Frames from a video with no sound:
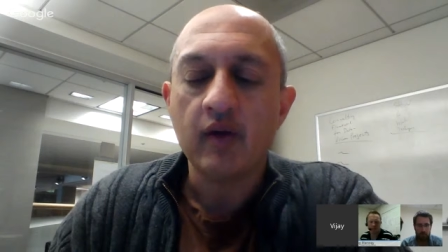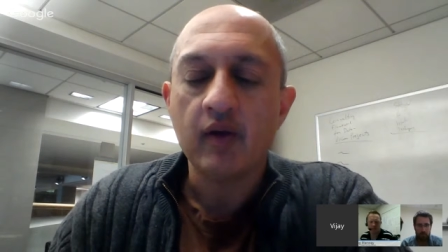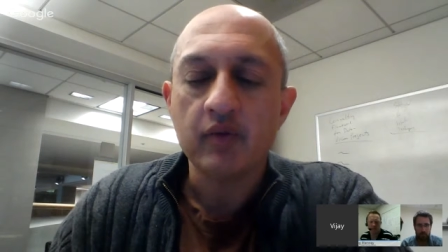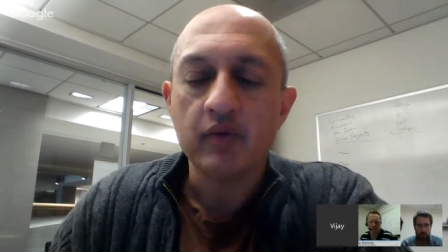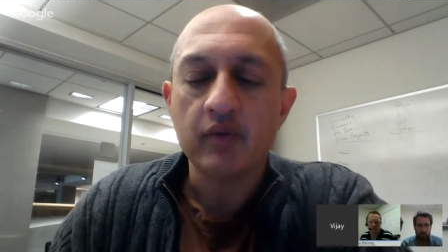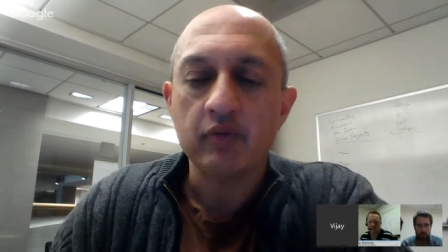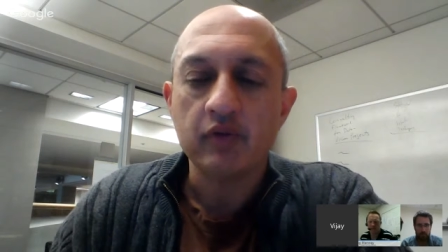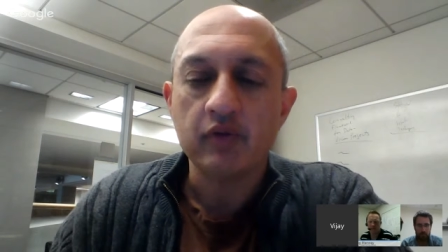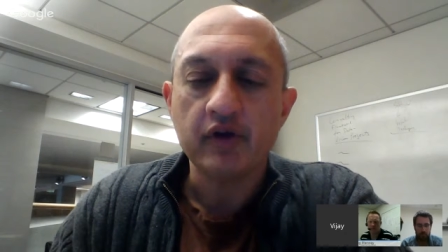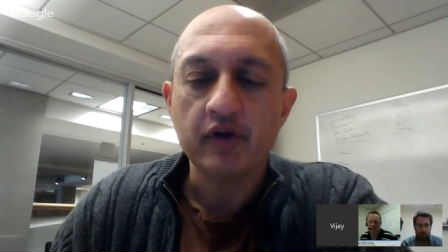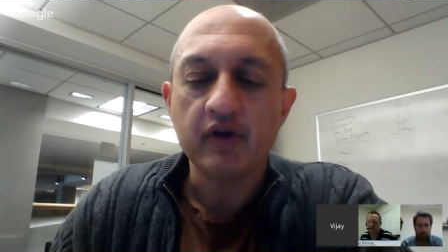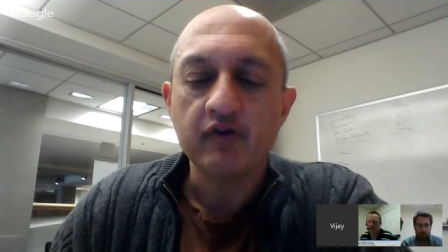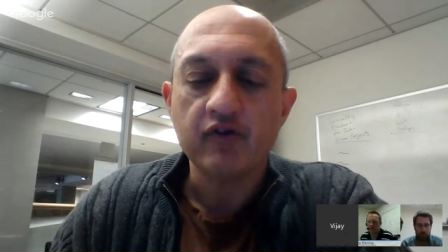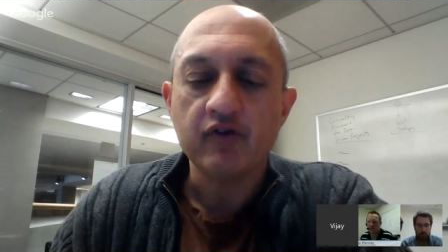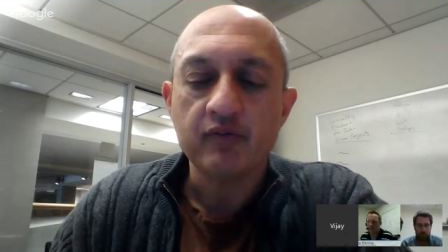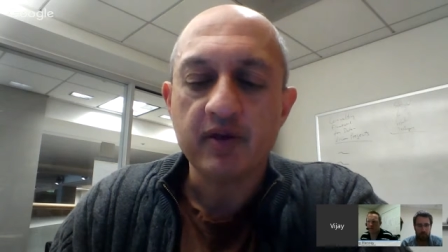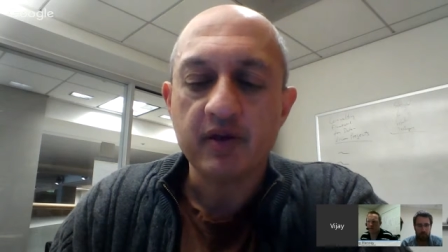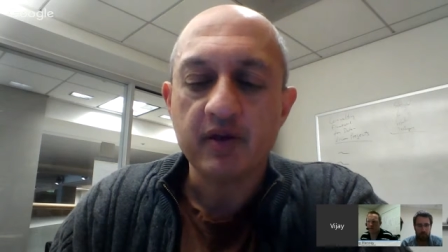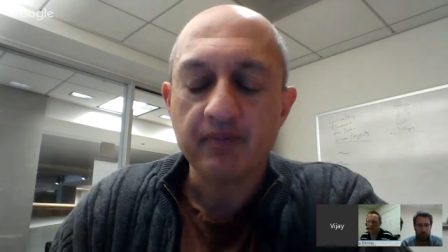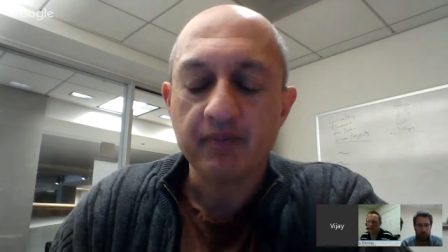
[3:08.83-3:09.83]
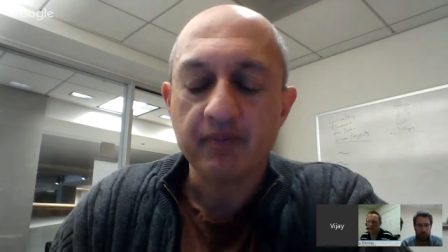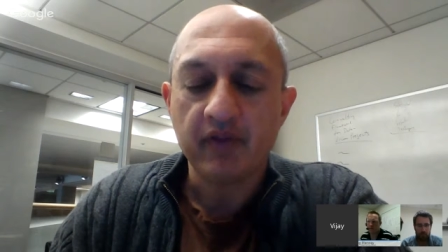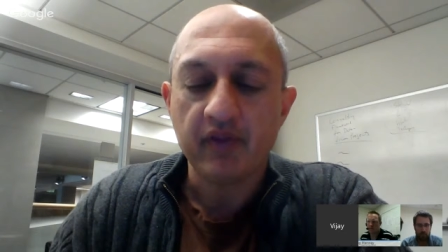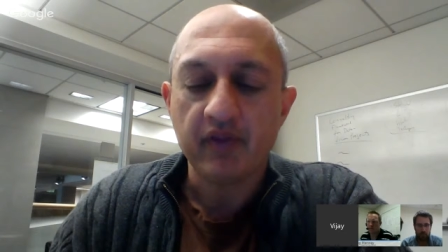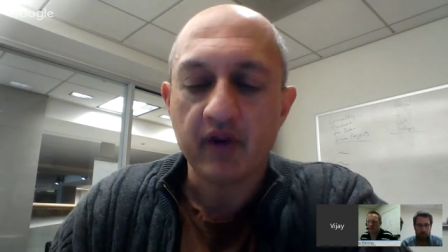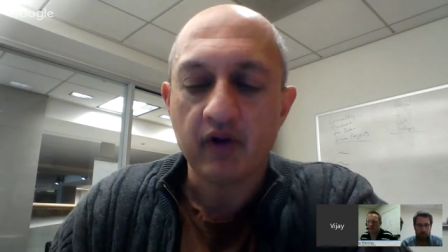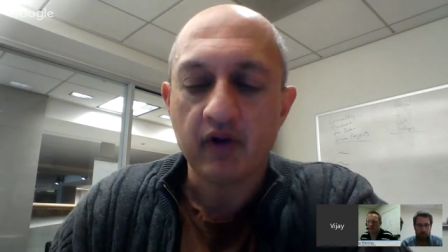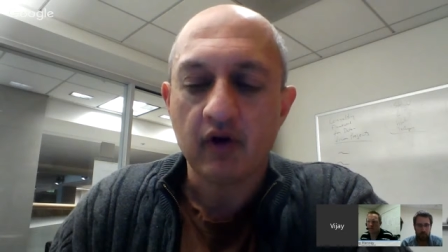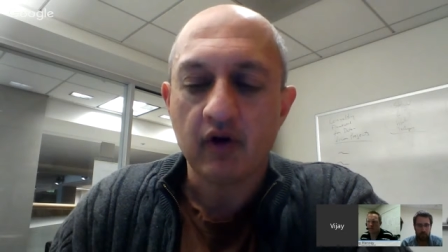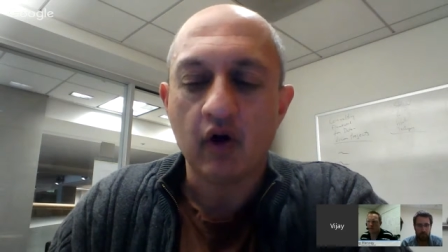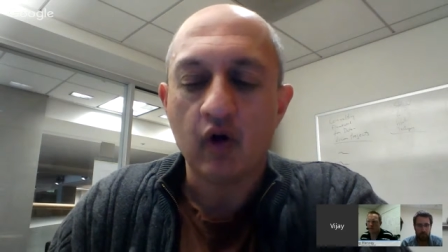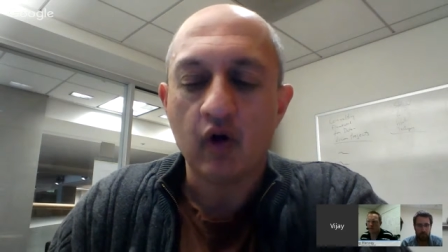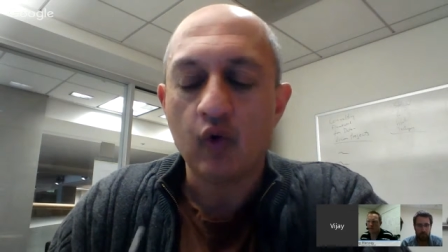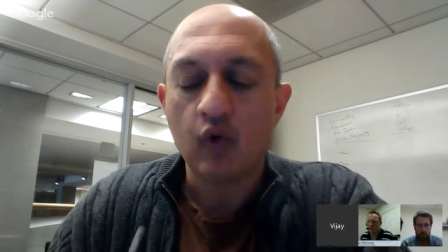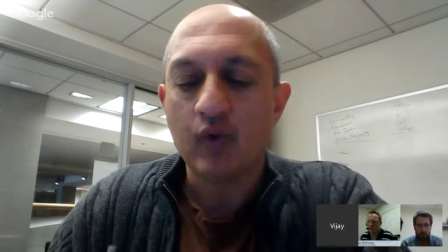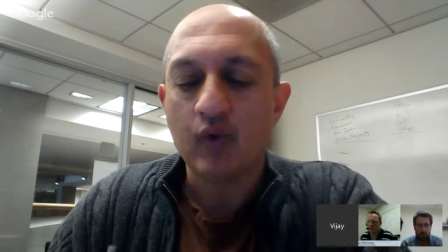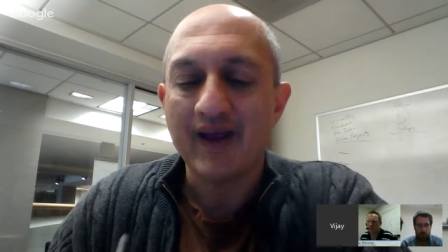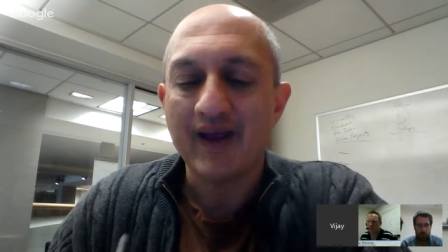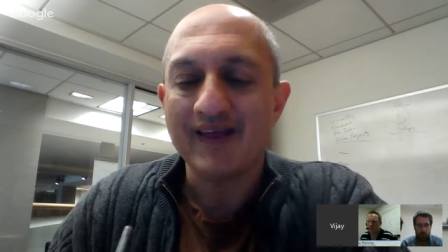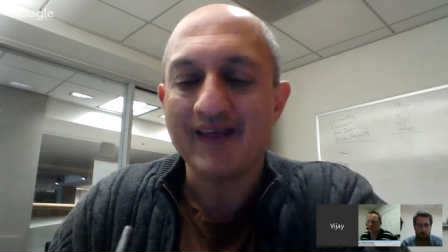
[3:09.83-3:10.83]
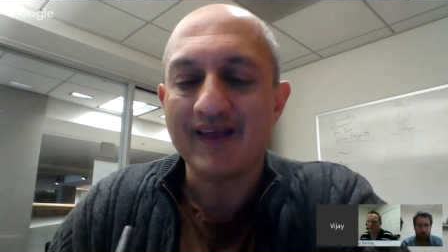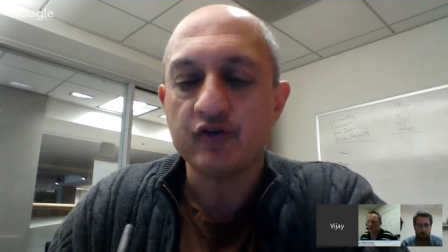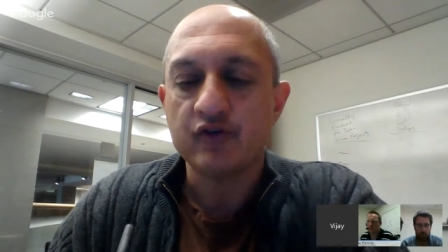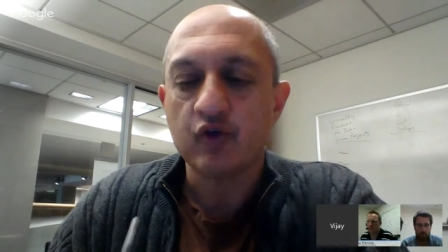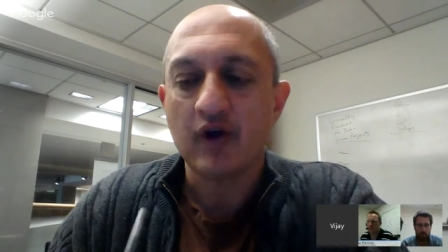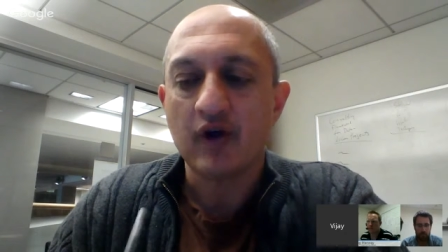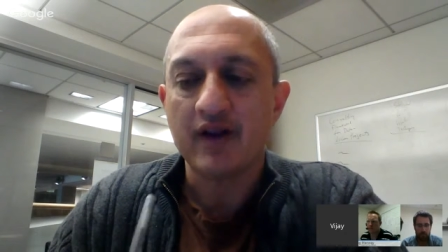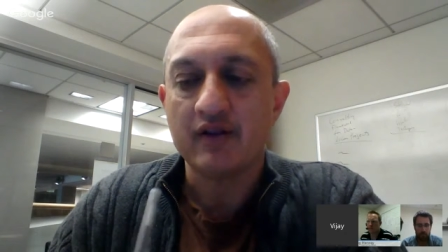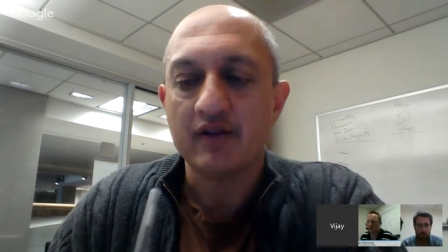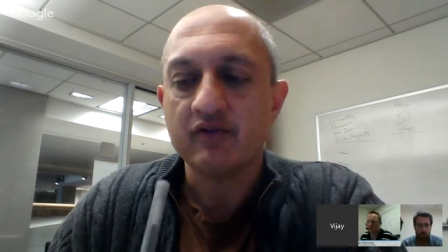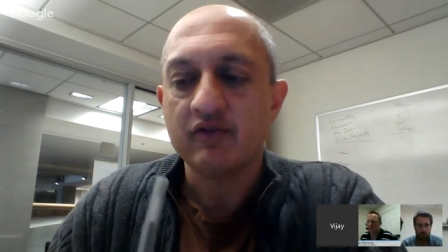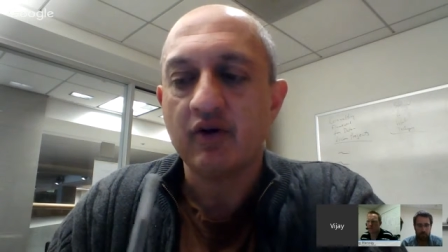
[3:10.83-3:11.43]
I'm looking for people that are already trying to